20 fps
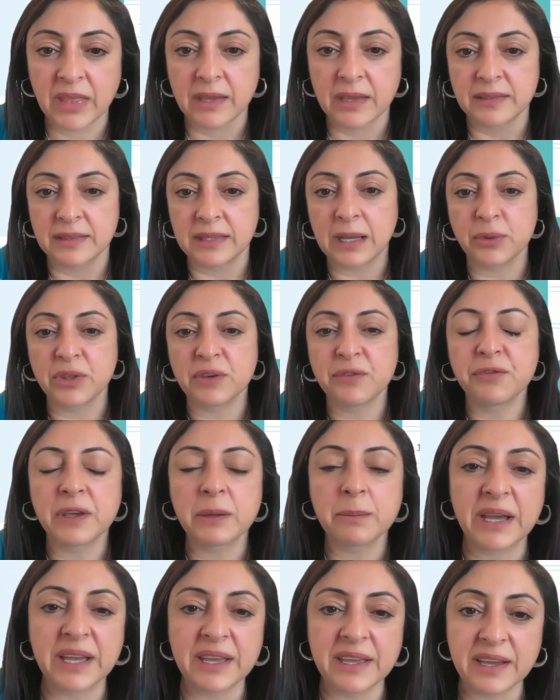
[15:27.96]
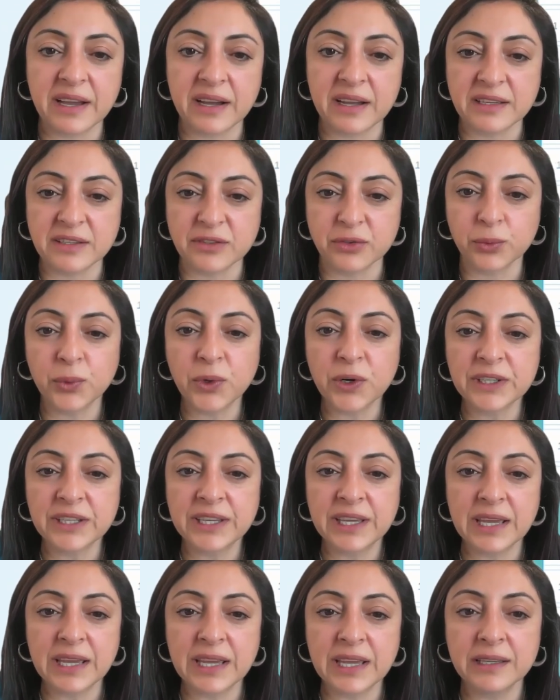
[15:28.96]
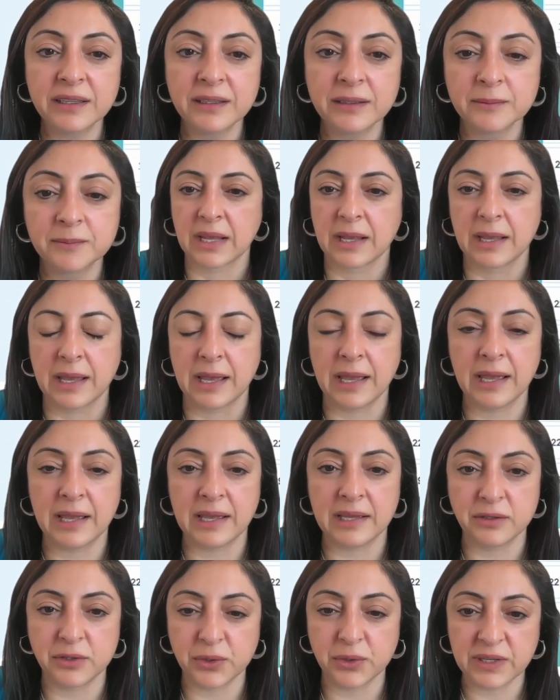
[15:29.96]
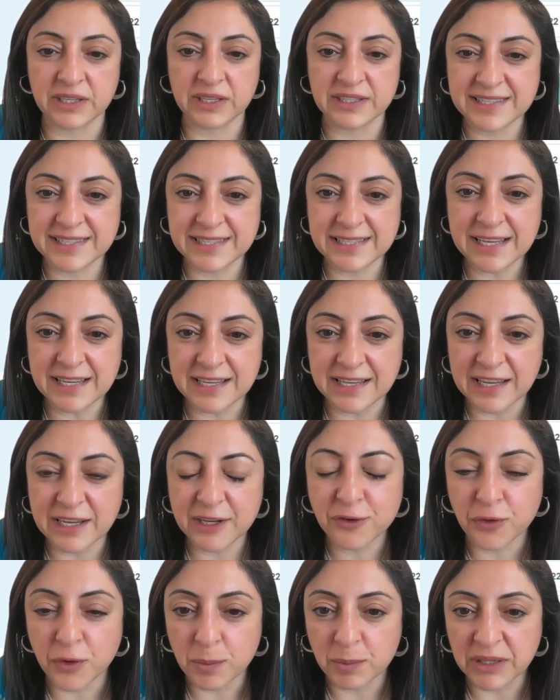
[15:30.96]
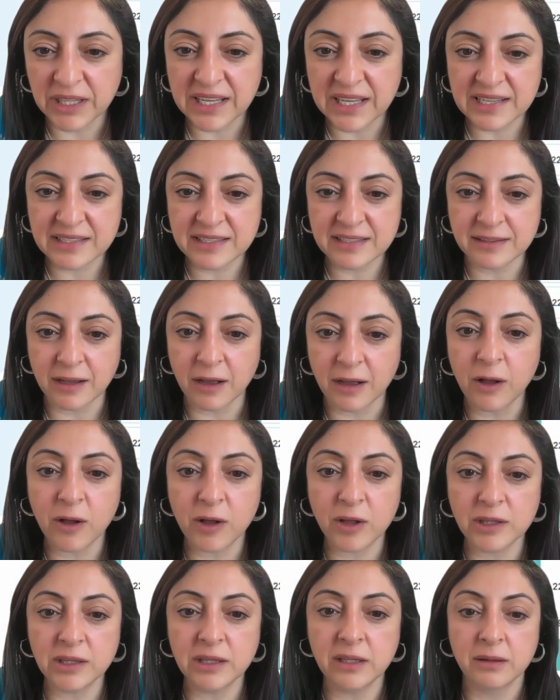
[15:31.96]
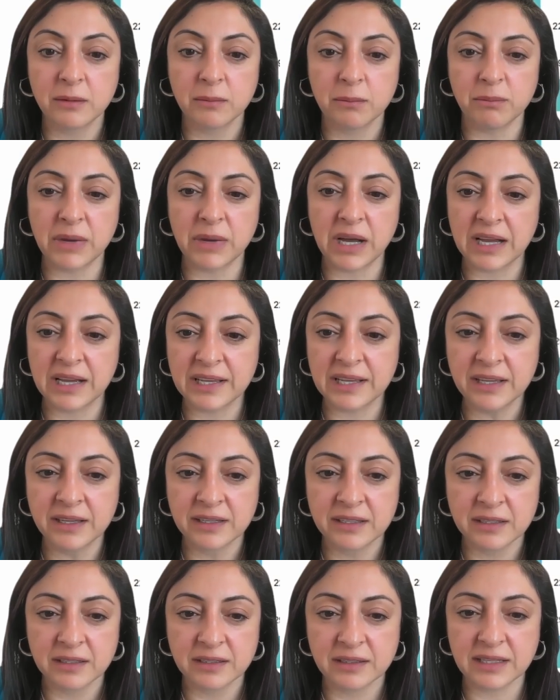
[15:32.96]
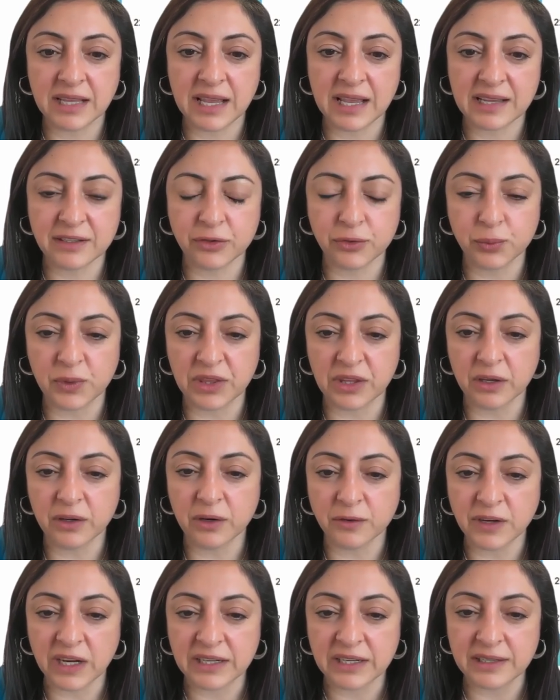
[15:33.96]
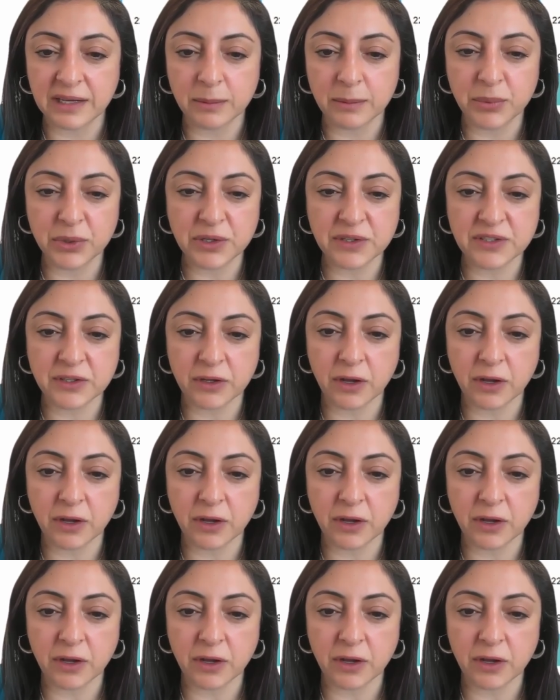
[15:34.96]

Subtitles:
Now the Figma AI is working. And you can see it replaced all my text with the correct numbers.